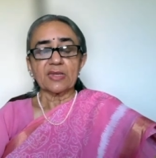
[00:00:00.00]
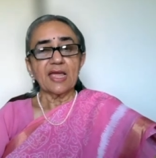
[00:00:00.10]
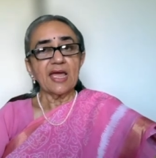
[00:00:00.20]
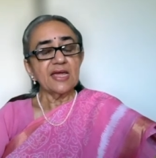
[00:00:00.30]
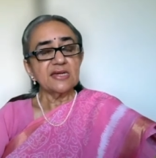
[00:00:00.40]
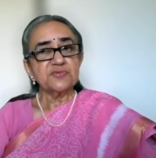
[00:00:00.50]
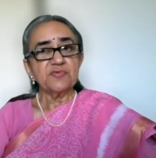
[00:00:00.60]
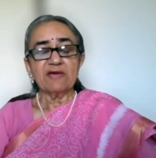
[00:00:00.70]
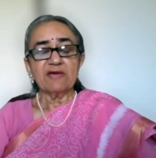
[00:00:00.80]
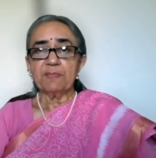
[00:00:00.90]
And
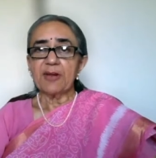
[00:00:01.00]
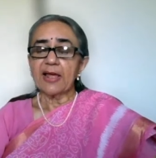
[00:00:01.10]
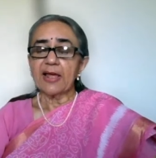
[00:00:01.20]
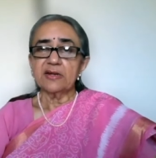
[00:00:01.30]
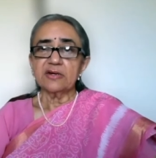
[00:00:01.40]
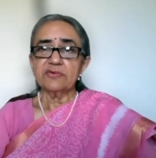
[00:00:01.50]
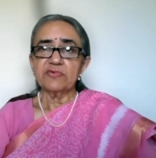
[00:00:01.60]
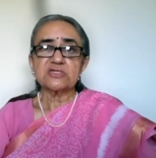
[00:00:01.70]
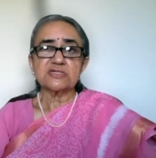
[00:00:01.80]
we have a planner which